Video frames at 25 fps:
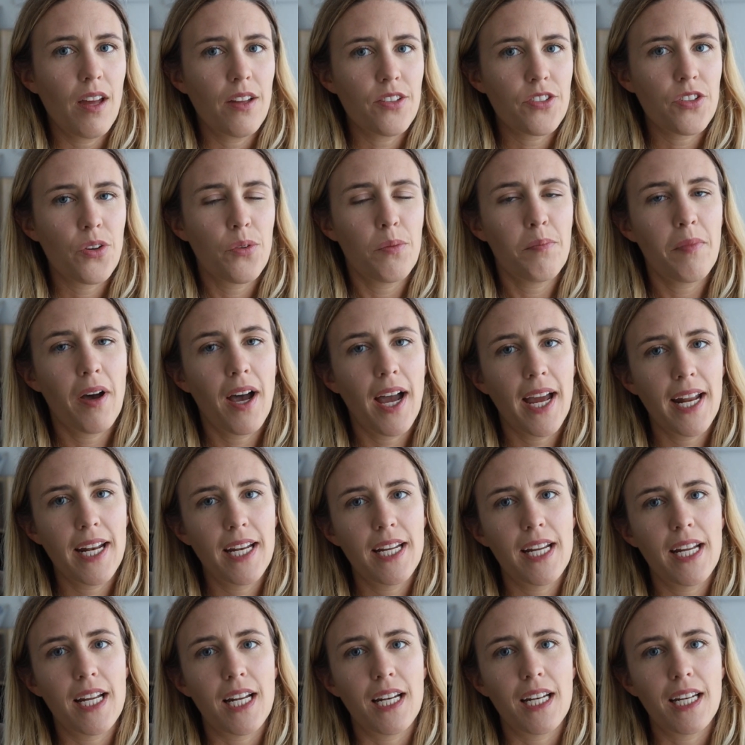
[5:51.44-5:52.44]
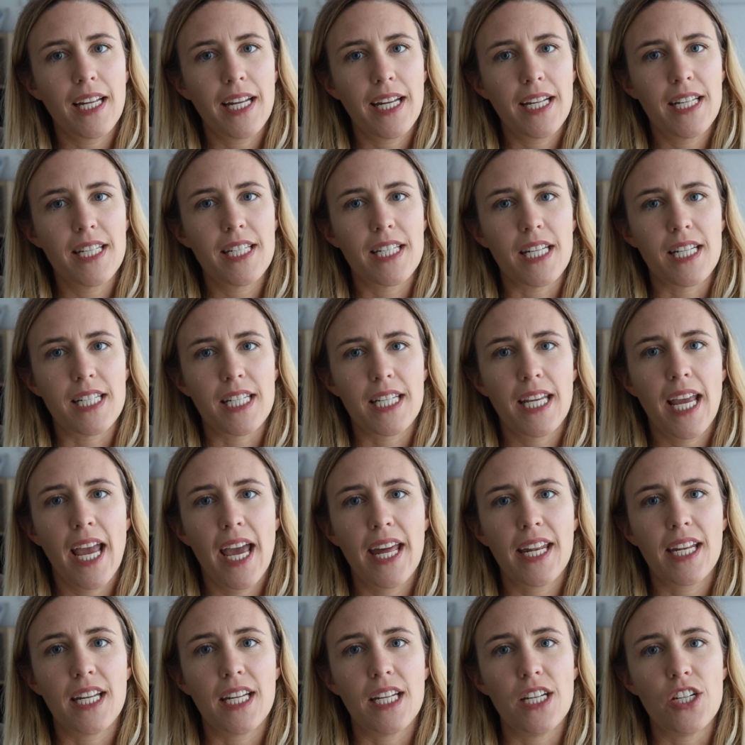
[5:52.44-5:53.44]
So my lens is a
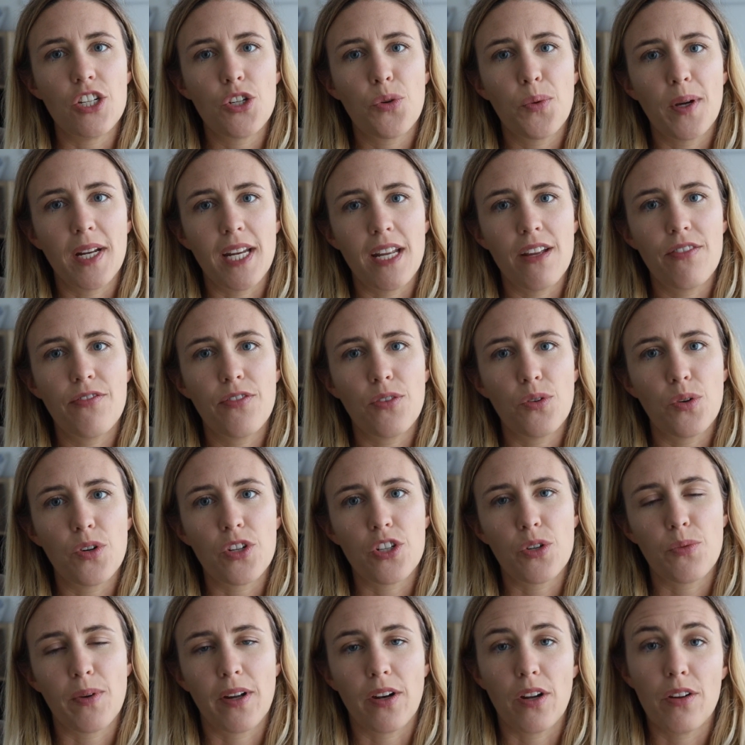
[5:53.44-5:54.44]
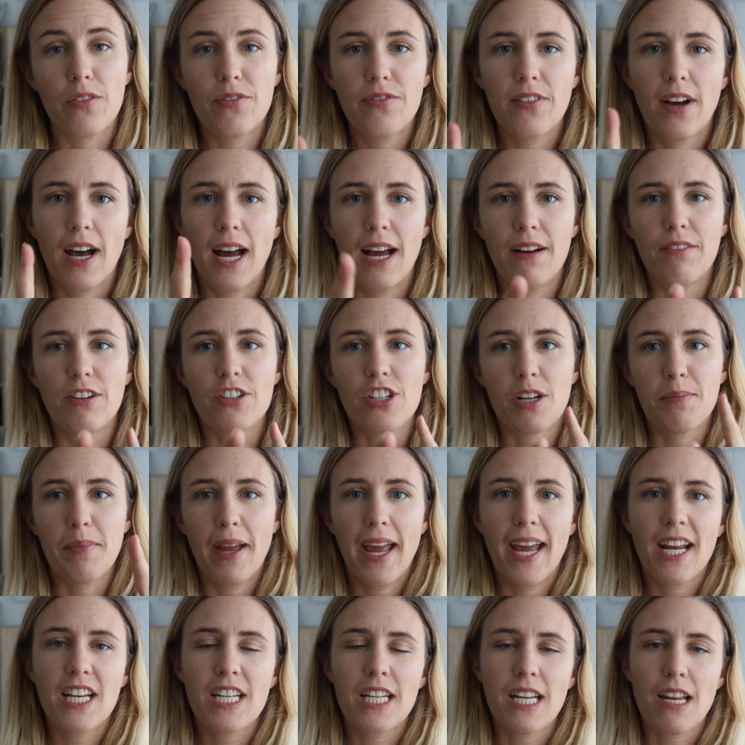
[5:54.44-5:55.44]
Canon 24-105, which I'm
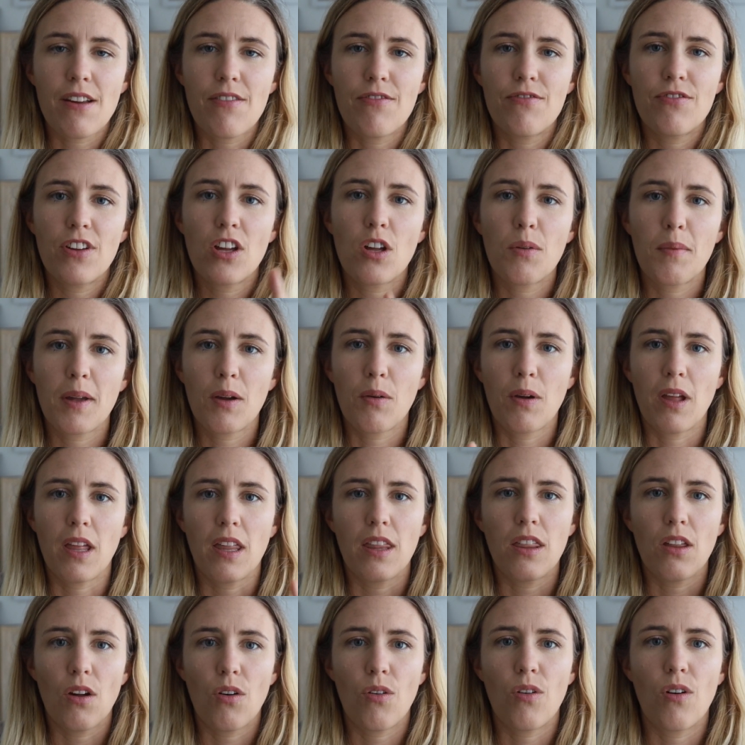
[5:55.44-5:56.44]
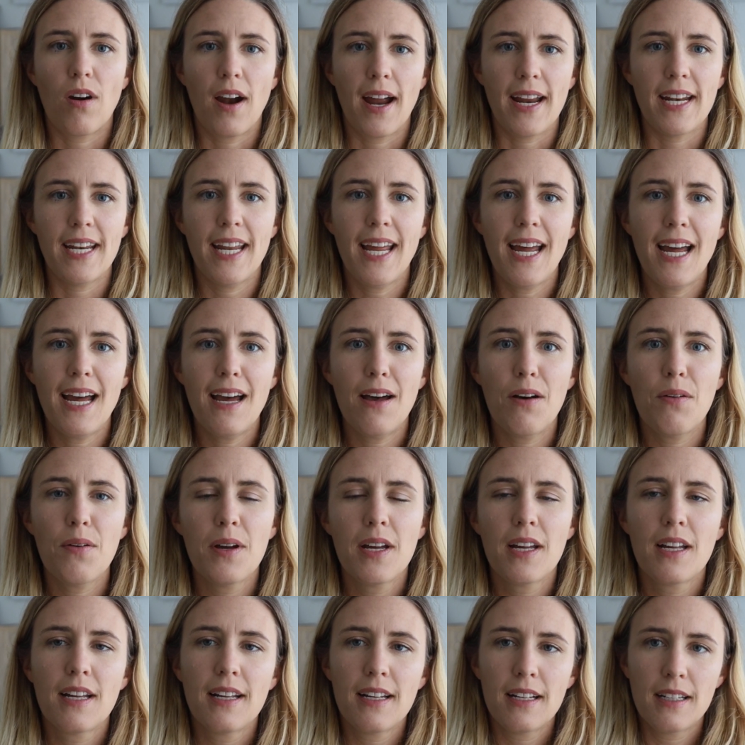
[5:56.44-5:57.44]
actually filming with right now.
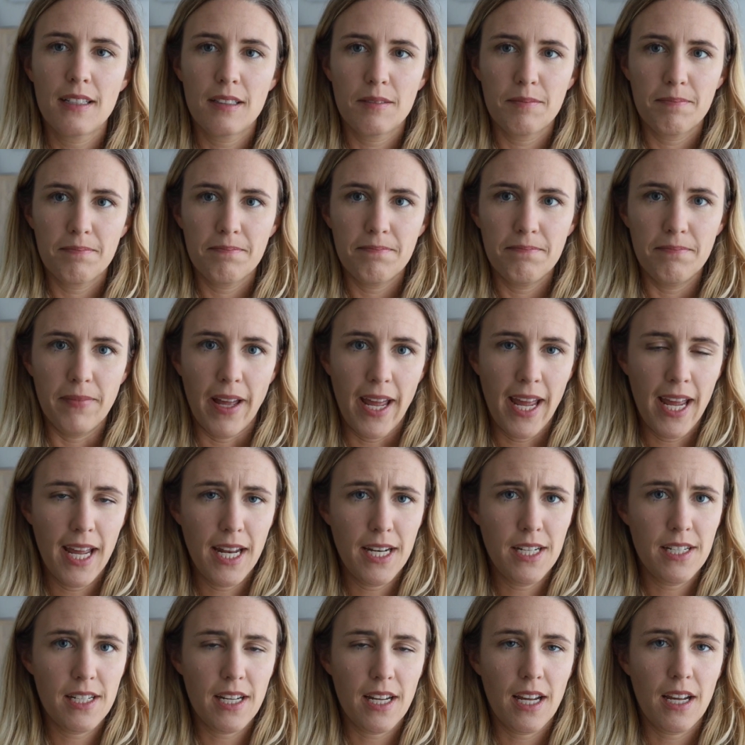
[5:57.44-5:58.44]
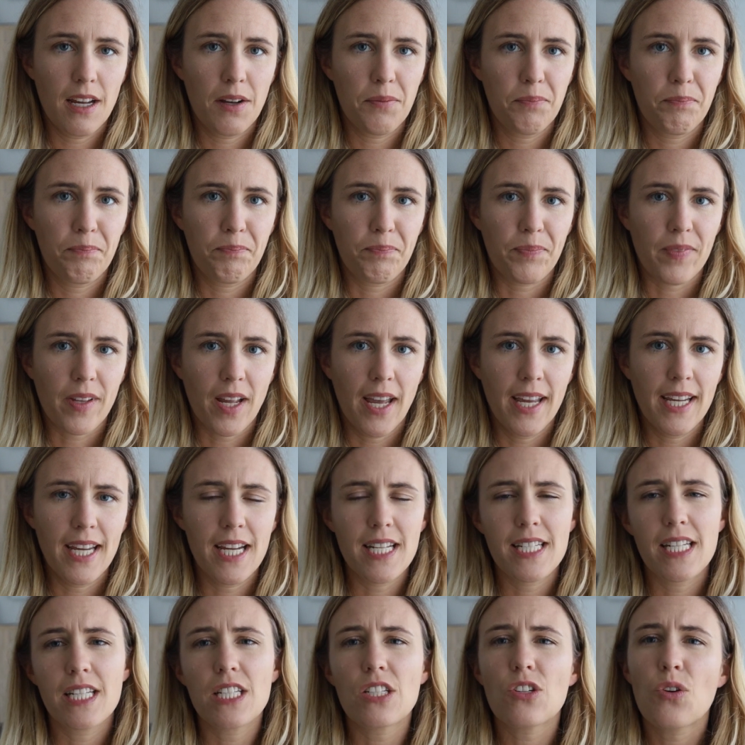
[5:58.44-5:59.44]
And I
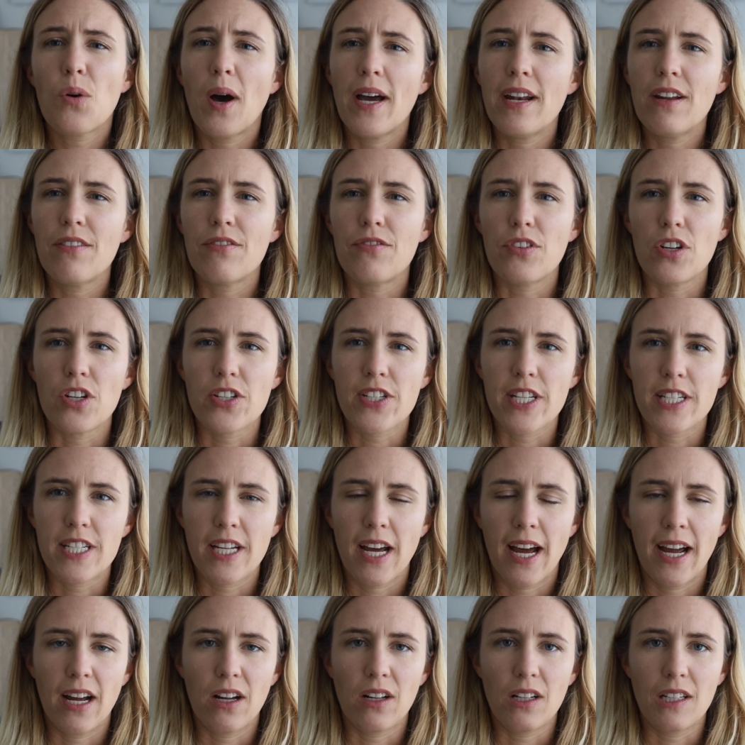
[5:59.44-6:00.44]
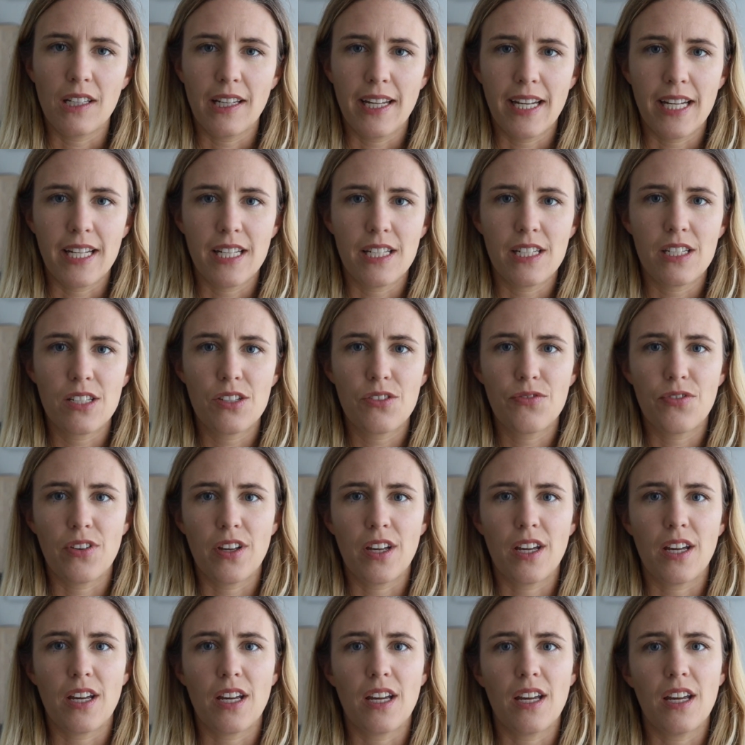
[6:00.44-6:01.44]
guess it's quite a versatile lens
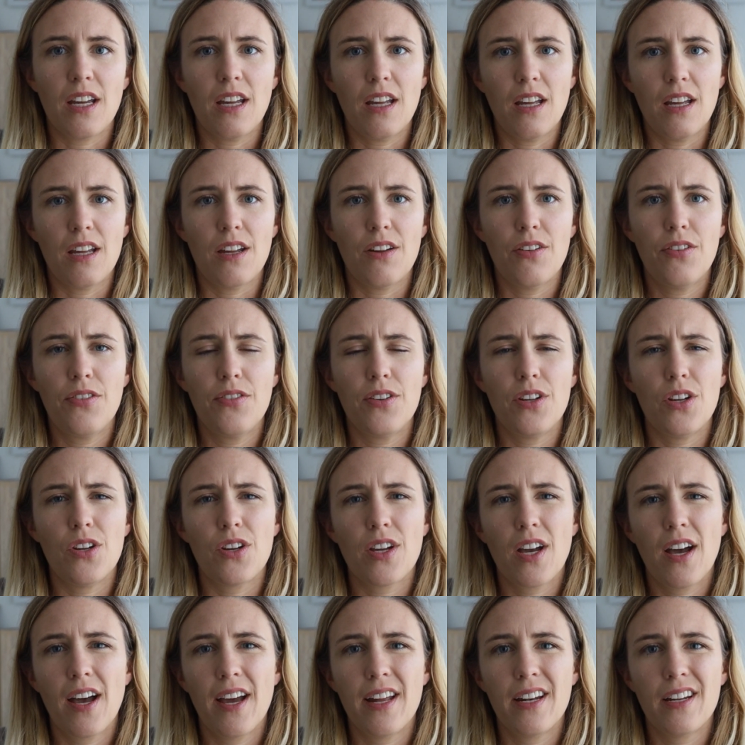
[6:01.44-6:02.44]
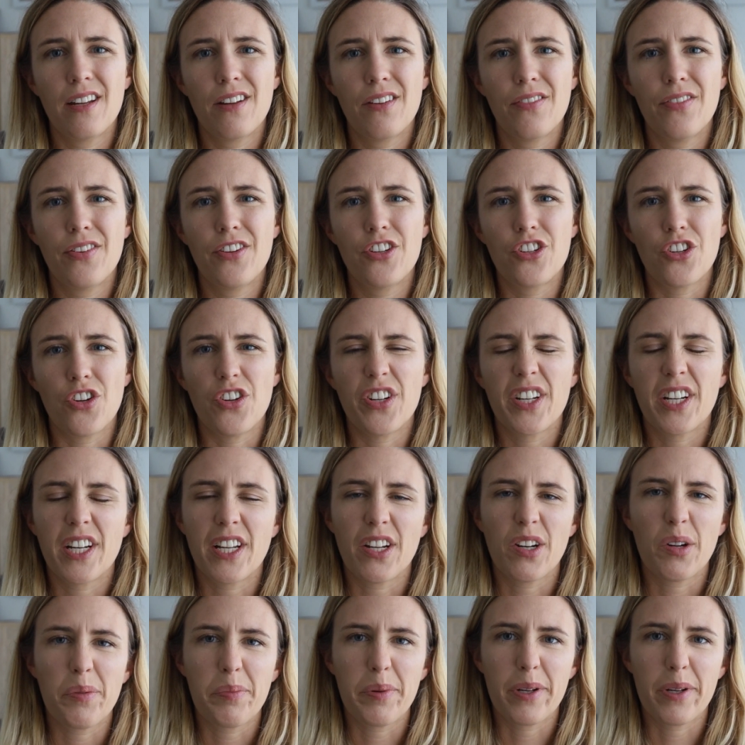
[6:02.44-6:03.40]
for if you kind of shoot a little